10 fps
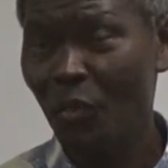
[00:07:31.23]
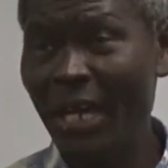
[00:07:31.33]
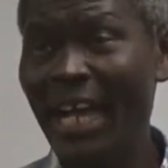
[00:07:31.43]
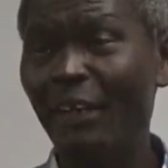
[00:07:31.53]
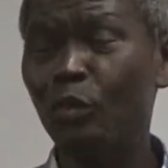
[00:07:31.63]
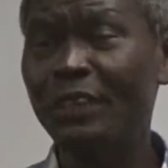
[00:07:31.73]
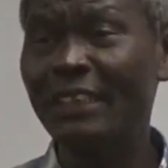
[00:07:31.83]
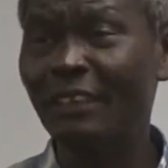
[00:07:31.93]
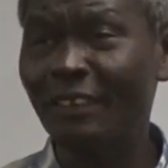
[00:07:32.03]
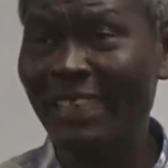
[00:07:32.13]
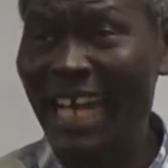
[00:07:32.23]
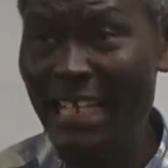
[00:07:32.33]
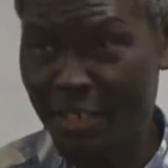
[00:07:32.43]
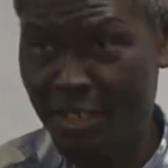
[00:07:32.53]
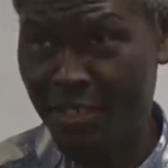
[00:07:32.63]
where we
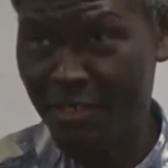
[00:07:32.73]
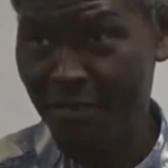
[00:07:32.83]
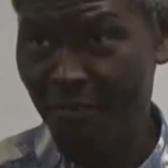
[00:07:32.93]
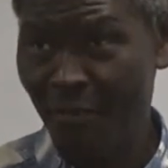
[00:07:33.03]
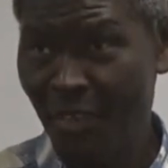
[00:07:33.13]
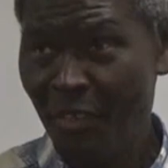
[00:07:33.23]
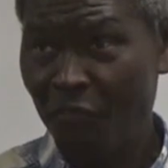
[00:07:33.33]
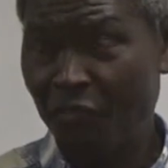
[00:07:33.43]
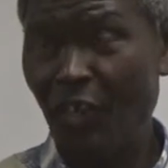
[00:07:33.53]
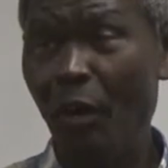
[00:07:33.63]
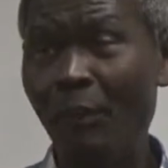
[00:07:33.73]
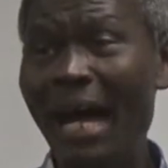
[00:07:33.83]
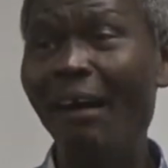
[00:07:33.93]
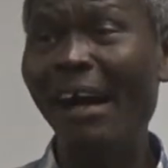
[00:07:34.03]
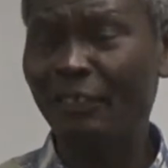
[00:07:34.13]
rest from
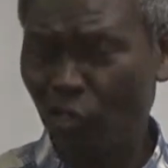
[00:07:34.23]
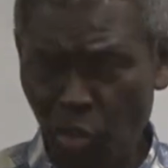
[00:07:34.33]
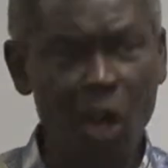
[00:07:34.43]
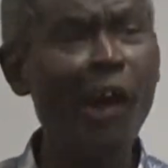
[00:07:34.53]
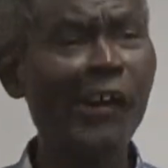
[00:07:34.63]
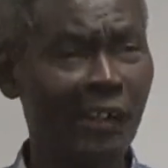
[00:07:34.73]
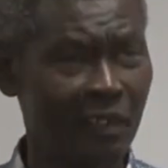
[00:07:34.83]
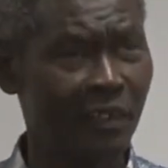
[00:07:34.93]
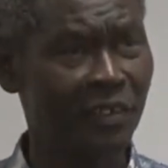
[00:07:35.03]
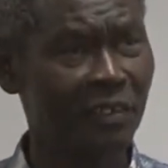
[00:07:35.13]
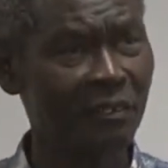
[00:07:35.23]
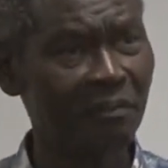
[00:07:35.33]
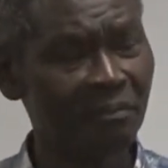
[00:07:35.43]
our toils.